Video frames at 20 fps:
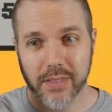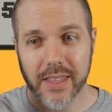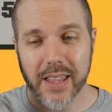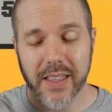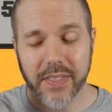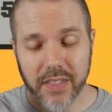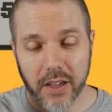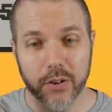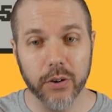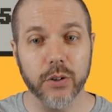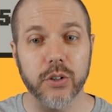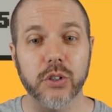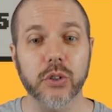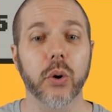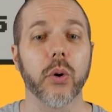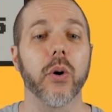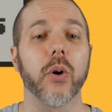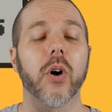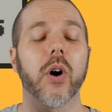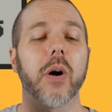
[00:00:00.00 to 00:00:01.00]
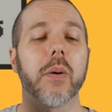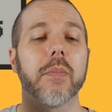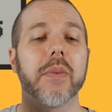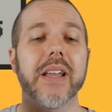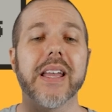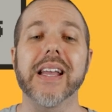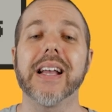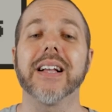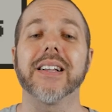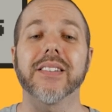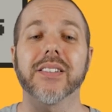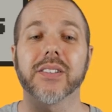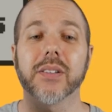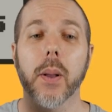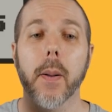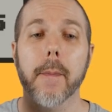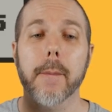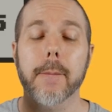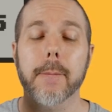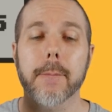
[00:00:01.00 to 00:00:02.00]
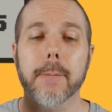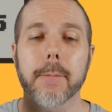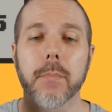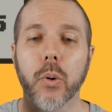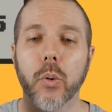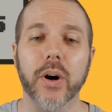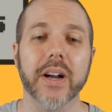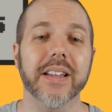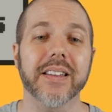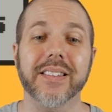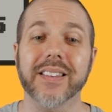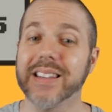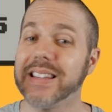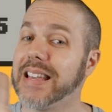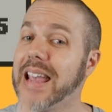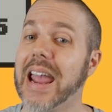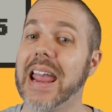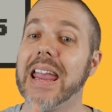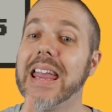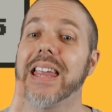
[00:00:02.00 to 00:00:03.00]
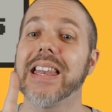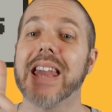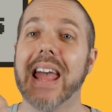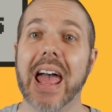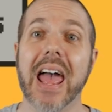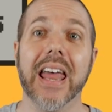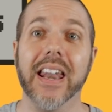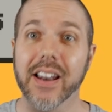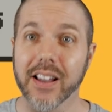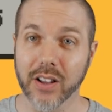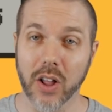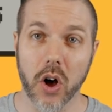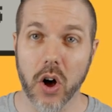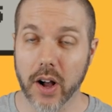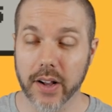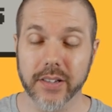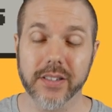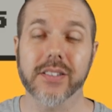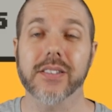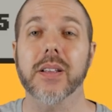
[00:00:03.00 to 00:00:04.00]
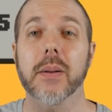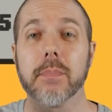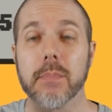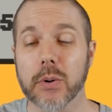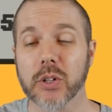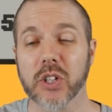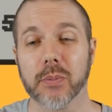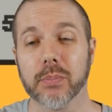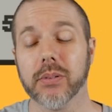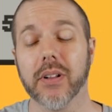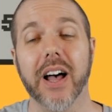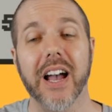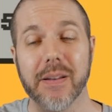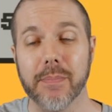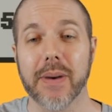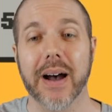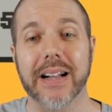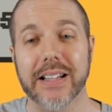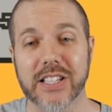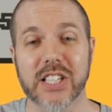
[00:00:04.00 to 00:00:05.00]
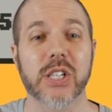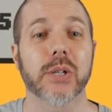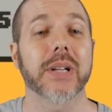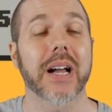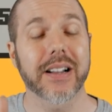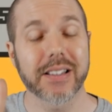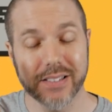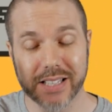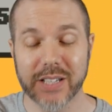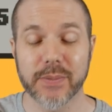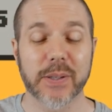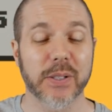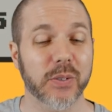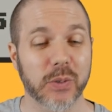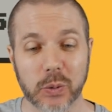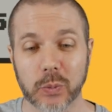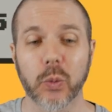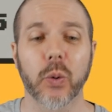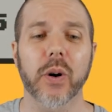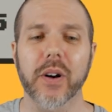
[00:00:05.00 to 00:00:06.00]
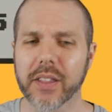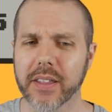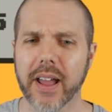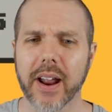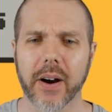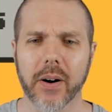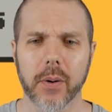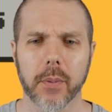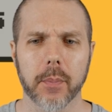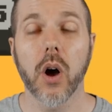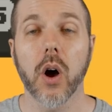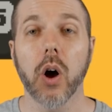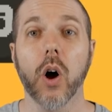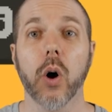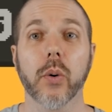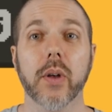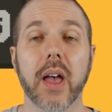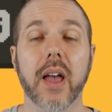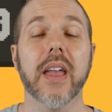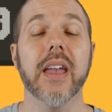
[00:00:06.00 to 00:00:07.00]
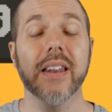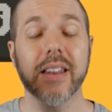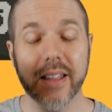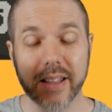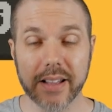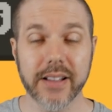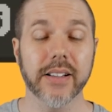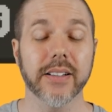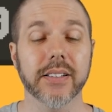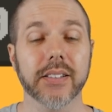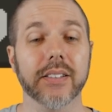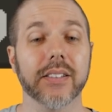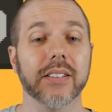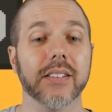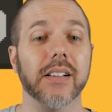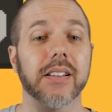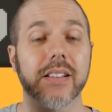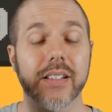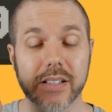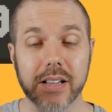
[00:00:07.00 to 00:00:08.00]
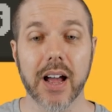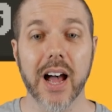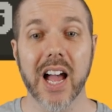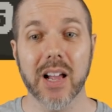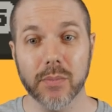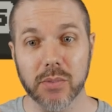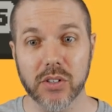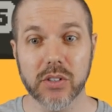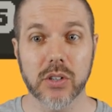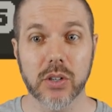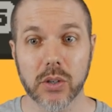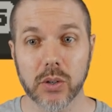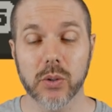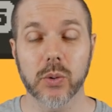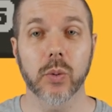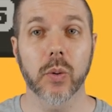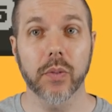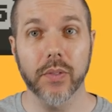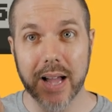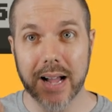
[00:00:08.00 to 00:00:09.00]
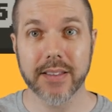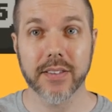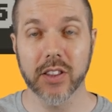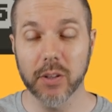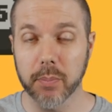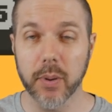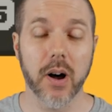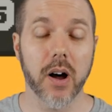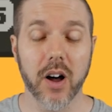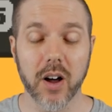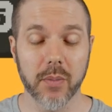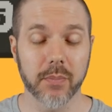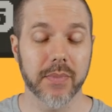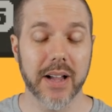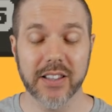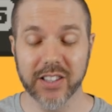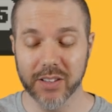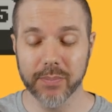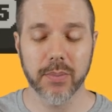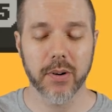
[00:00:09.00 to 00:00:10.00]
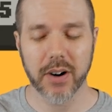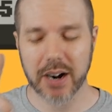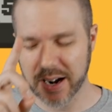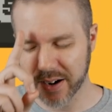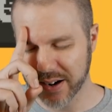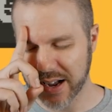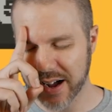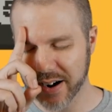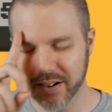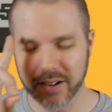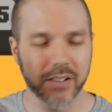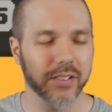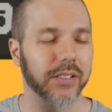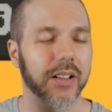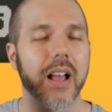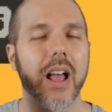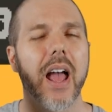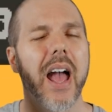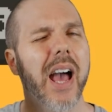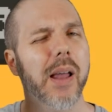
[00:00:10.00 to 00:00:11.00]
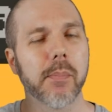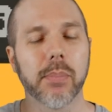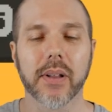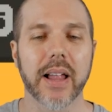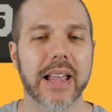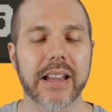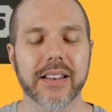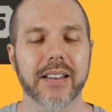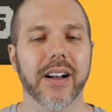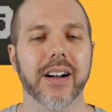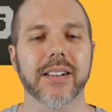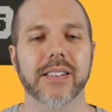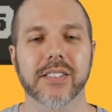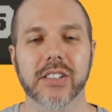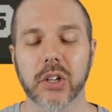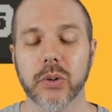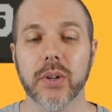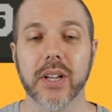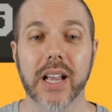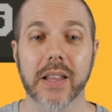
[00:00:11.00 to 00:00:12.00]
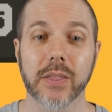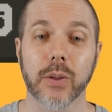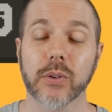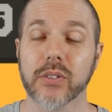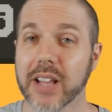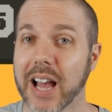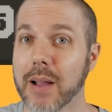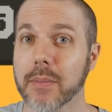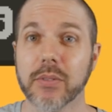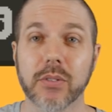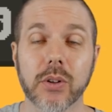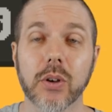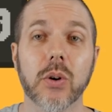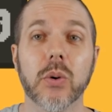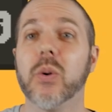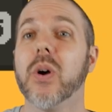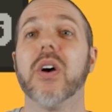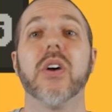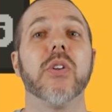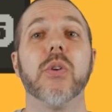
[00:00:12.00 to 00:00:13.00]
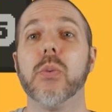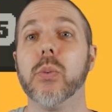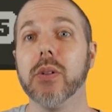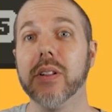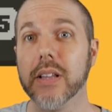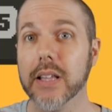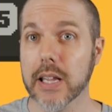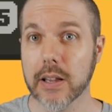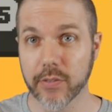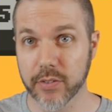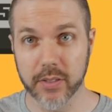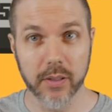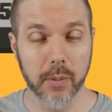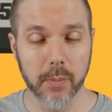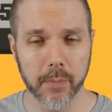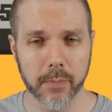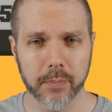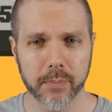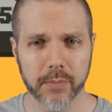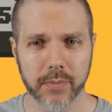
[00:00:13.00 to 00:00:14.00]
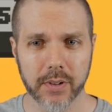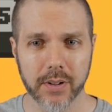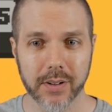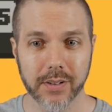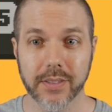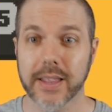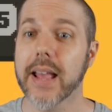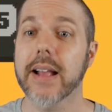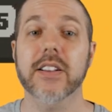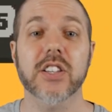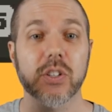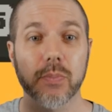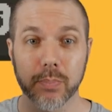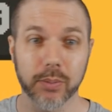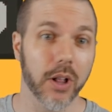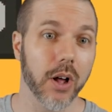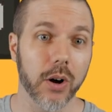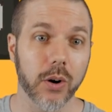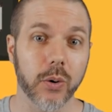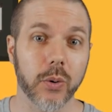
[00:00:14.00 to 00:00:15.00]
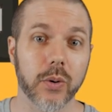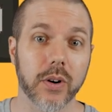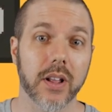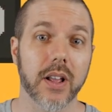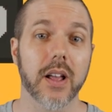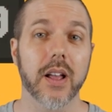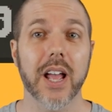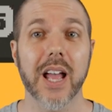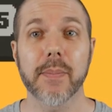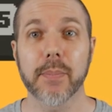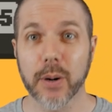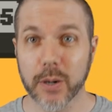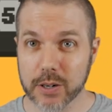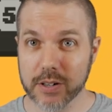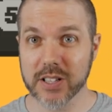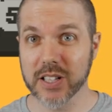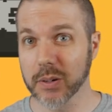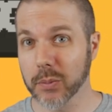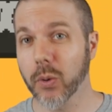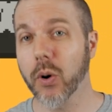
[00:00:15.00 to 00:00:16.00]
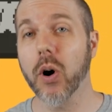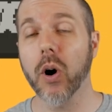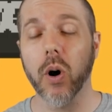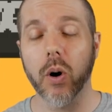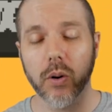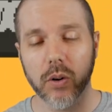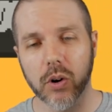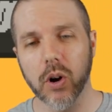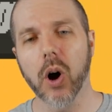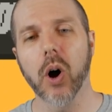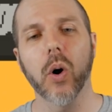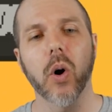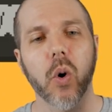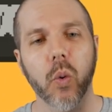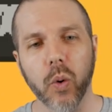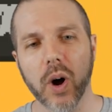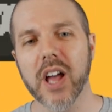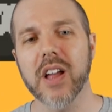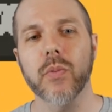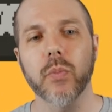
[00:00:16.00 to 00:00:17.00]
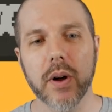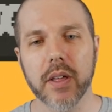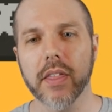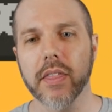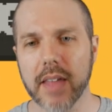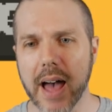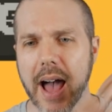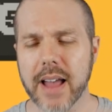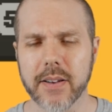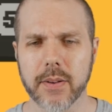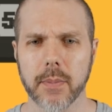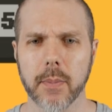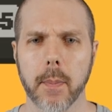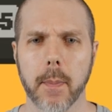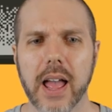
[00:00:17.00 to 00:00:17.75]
The thunderstorm is points gained and lost multiplied by 2. That is the risk reward there. Okay, it is the ×2. That's the bomb. That's the part I kind of just had blanked on. So you get those ×2, you leave them, they explode, and parts of the wall go away with that.